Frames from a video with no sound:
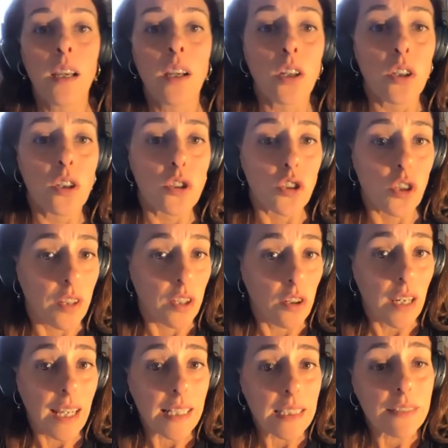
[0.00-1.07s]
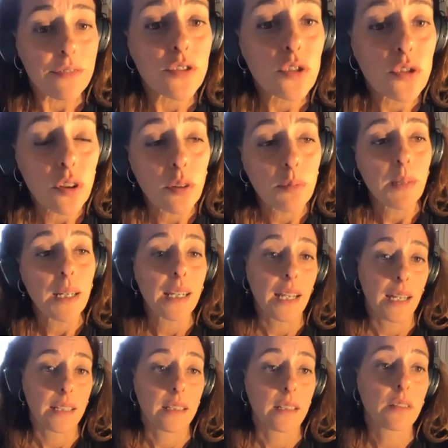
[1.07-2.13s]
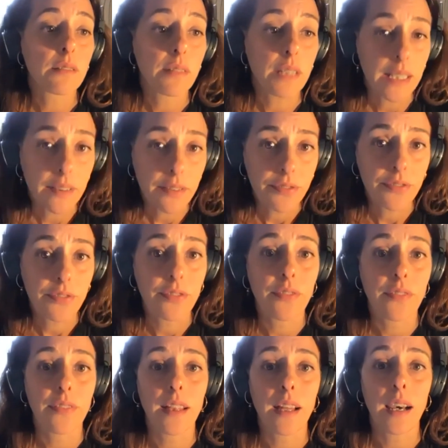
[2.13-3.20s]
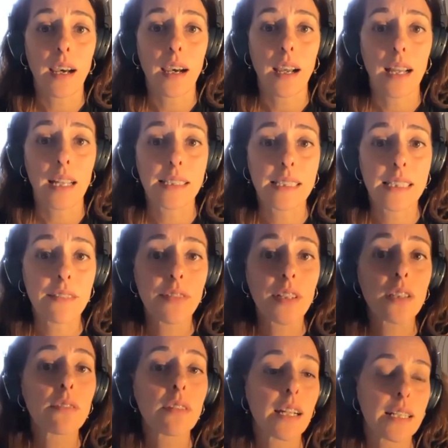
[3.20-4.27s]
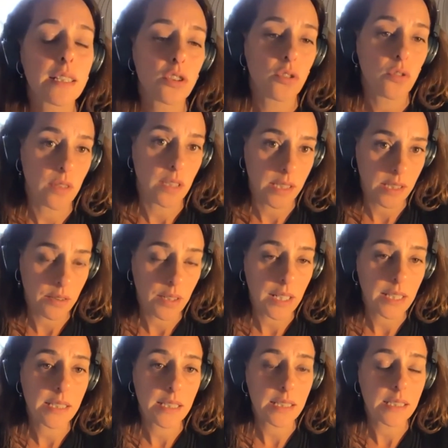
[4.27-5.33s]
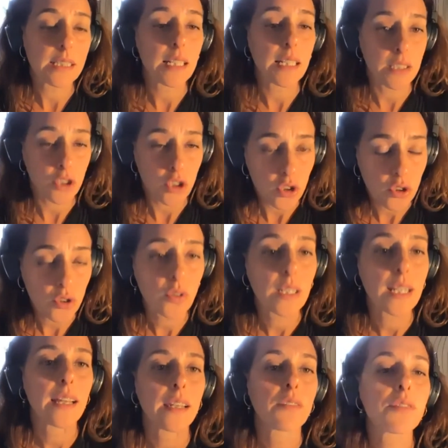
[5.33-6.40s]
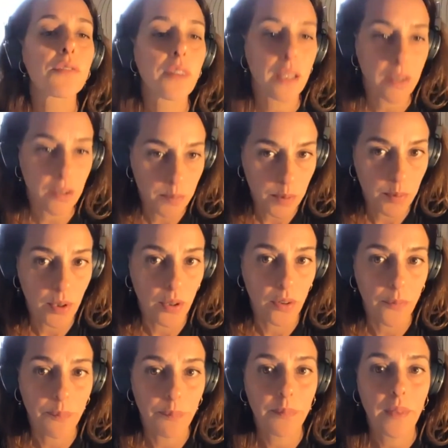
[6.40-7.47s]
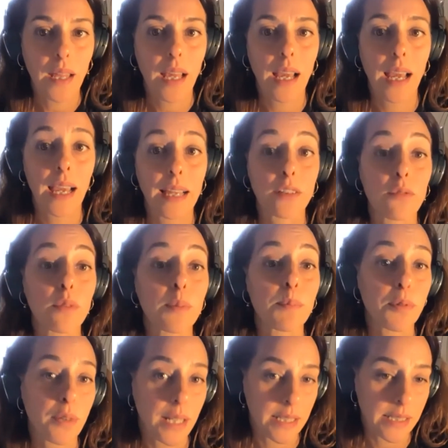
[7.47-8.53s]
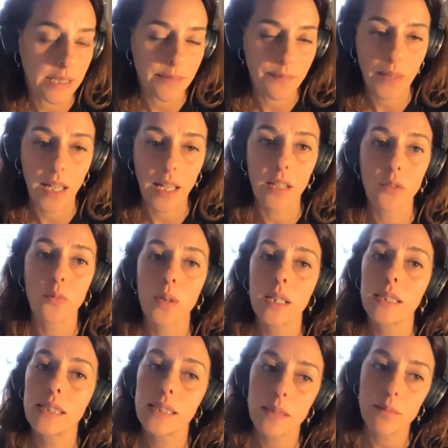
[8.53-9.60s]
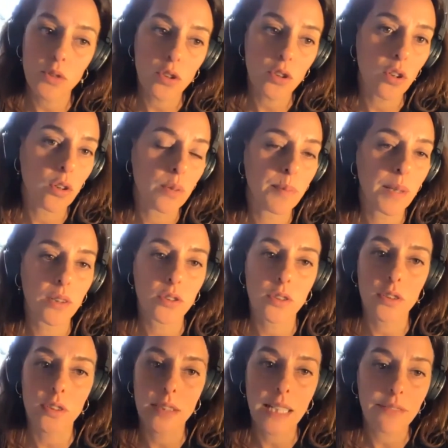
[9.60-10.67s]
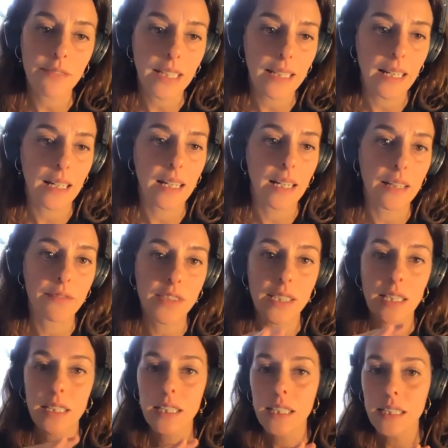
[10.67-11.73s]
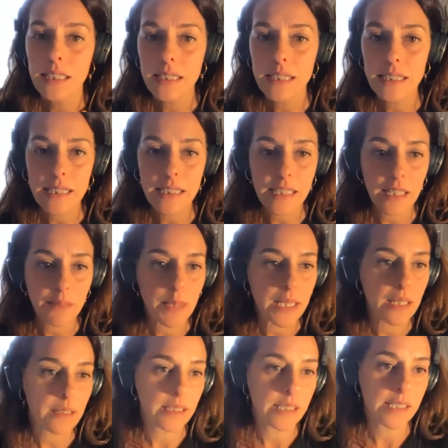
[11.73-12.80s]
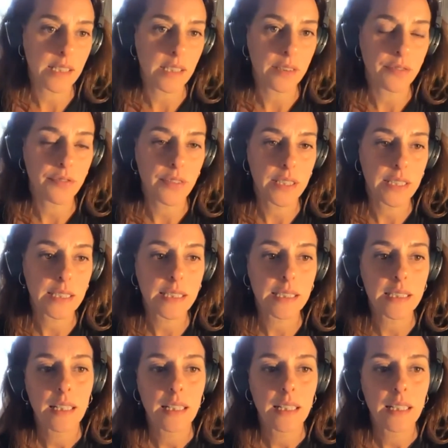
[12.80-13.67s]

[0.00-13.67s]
So the collective trauma and grief that has given rise to this crisis is truly unfathomable and repressed. And we seem to go about our daily lives skimming the surface,